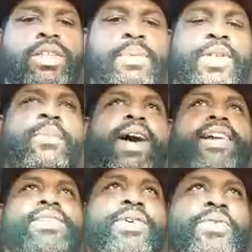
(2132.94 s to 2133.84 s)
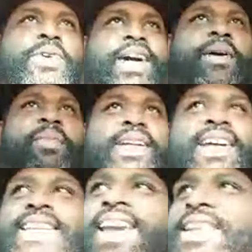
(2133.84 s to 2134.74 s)
Oh, it slipped your mind too,
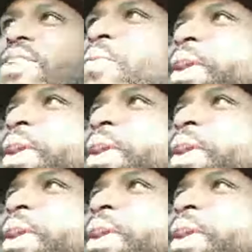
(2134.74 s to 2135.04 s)
blood. Yeah,